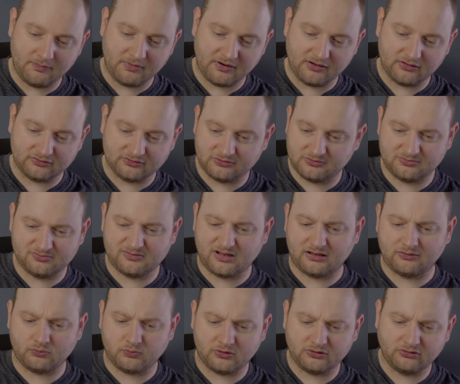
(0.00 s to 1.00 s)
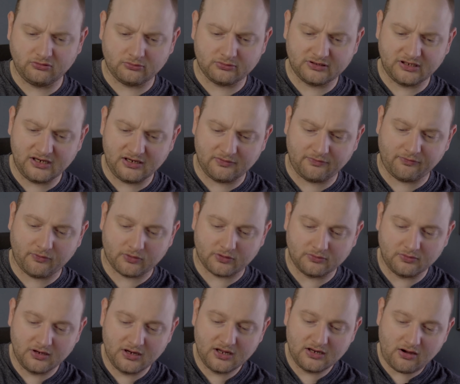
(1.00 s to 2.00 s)
because that's what you're here for.
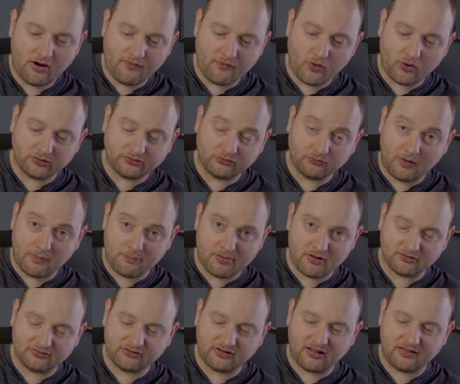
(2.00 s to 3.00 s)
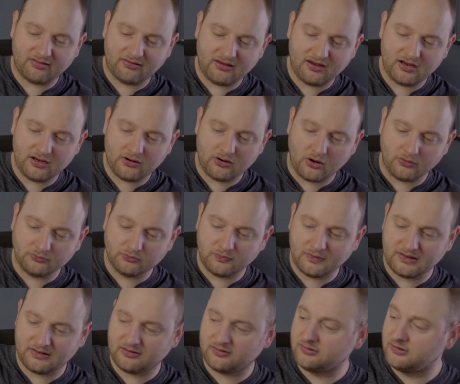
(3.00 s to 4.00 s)
Now, of course, the OnePlus 10T comes
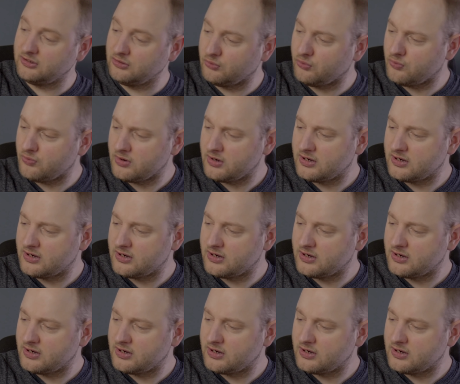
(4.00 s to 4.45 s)
with the new